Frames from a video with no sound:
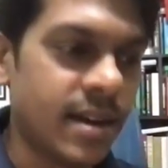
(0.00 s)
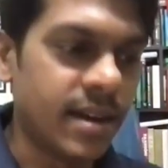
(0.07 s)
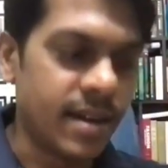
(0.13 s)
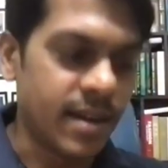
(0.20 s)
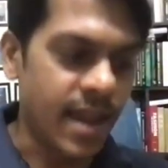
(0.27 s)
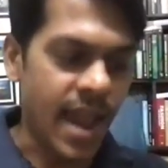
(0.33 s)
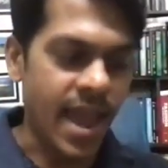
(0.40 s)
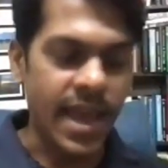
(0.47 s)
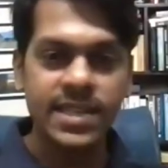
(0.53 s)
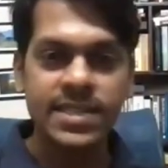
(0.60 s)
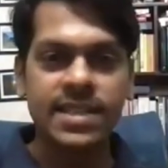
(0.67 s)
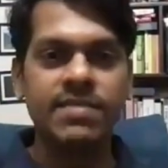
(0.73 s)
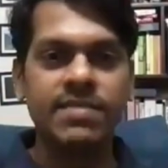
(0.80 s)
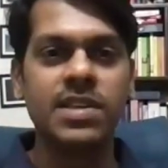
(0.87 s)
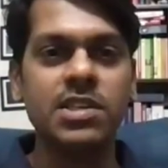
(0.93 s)

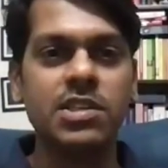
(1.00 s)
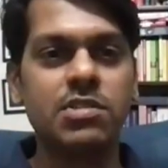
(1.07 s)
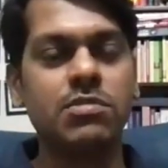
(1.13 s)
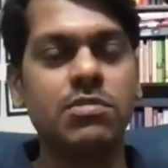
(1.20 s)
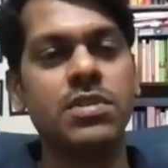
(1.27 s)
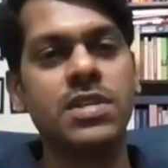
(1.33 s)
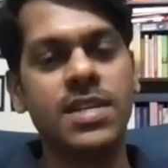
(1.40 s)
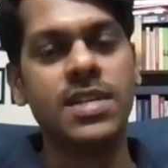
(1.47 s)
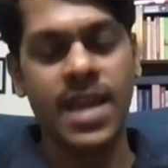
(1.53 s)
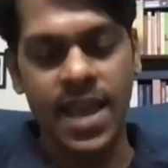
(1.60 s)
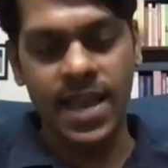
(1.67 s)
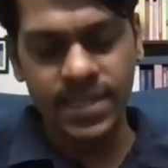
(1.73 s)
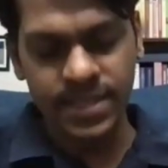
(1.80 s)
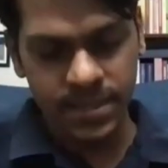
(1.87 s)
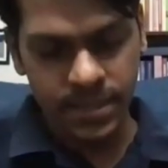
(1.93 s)
has, every student
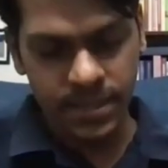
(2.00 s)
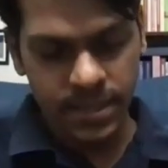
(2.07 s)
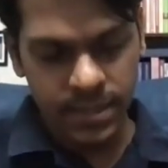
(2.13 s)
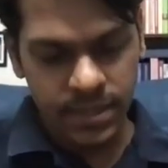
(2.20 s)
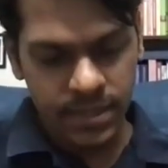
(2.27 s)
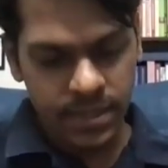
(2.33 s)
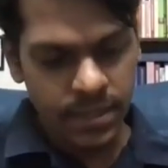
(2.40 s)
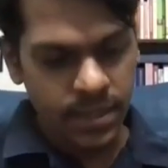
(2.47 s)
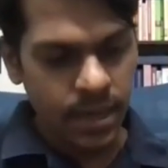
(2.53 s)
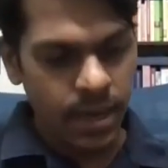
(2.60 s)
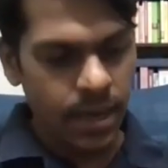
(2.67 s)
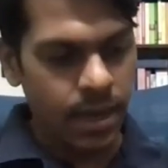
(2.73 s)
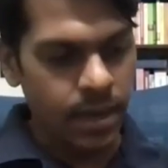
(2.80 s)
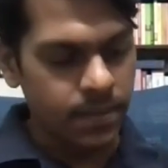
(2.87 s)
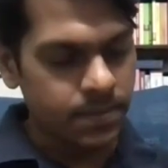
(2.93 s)
has.
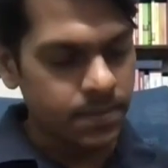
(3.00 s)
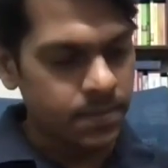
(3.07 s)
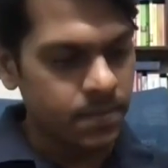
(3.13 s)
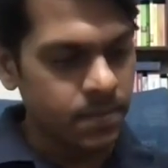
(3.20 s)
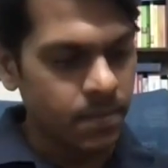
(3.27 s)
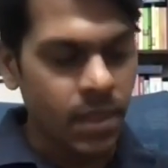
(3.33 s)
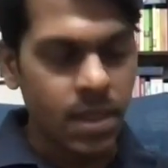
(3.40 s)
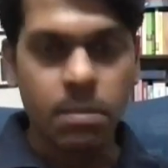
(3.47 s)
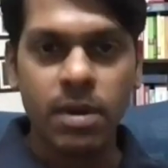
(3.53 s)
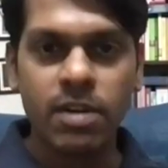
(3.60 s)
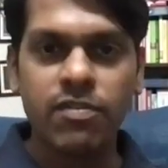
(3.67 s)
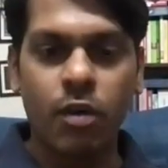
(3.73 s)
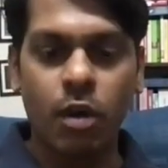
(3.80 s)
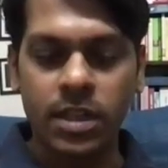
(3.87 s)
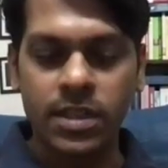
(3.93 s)
But
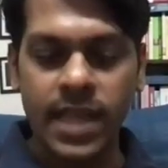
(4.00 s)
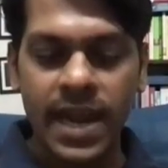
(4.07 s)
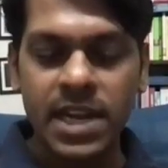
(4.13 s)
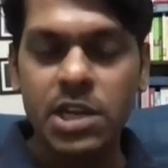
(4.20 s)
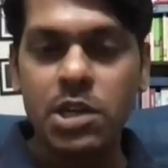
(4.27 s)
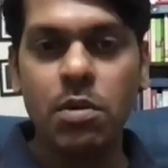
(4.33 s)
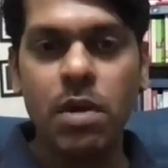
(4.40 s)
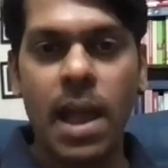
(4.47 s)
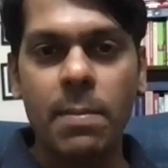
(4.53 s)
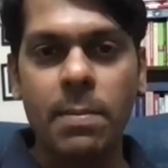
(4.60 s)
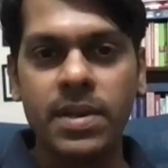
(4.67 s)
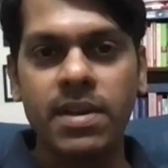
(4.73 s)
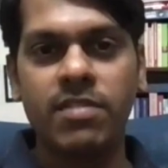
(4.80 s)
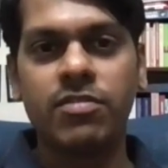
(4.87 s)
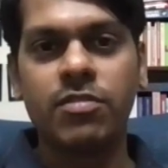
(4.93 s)
for that to
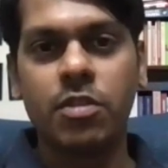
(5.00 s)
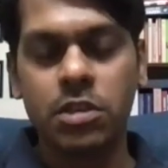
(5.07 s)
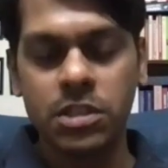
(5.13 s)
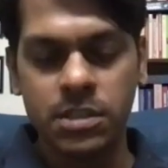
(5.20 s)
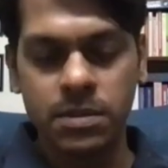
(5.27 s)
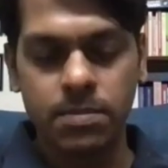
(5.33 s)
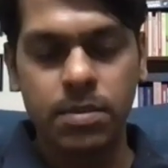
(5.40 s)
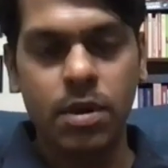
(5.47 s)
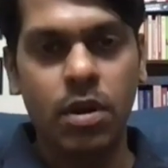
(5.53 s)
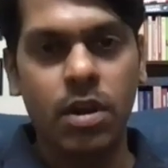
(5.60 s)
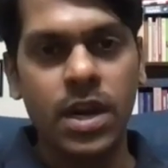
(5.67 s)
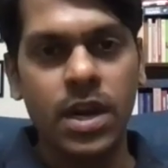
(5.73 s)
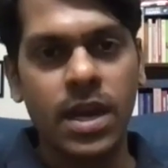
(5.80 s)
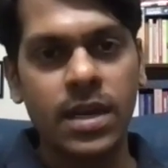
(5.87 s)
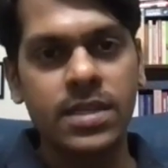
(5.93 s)
happen, of course, the
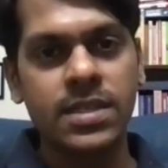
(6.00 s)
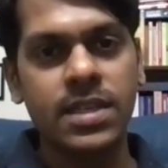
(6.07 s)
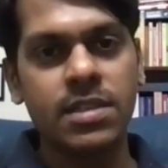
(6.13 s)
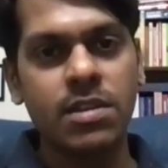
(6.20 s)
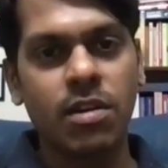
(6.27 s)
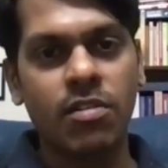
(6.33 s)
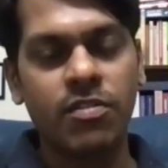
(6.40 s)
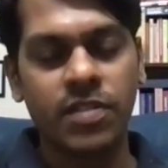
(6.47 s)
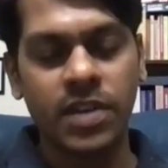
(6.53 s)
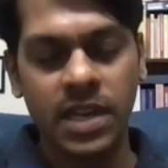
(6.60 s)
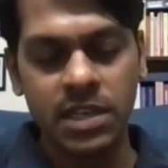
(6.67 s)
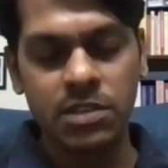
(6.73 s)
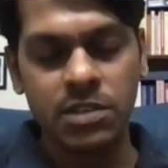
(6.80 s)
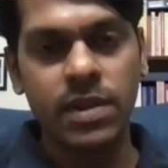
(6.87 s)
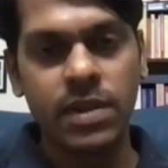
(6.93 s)
products and the
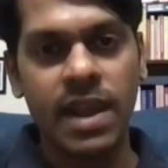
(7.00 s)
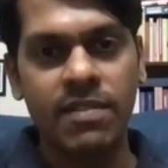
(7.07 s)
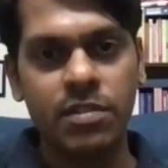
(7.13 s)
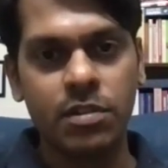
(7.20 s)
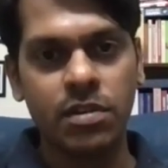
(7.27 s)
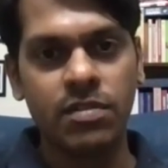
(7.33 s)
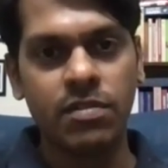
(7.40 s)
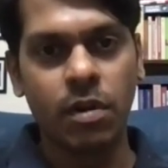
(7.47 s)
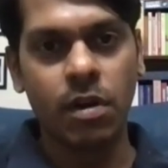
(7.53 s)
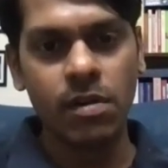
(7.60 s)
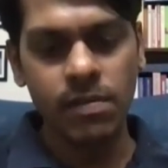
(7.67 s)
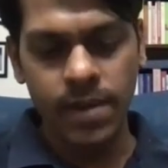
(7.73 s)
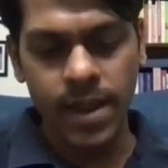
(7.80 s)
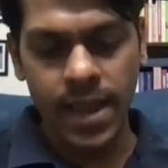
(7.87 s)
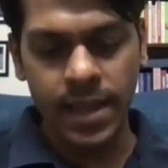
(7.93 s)
offerings will have to
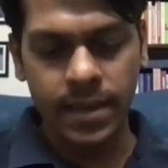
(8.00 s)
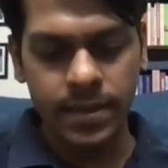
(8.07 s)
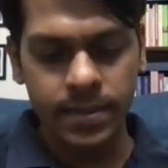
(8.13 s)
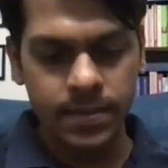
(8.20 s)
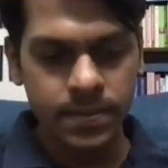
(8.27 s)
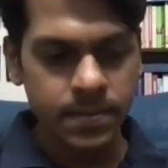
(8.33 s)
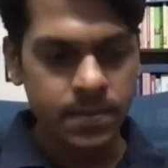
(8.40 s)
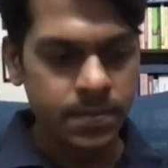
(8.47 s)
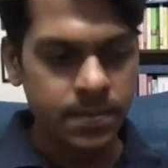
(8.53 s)
evolve, and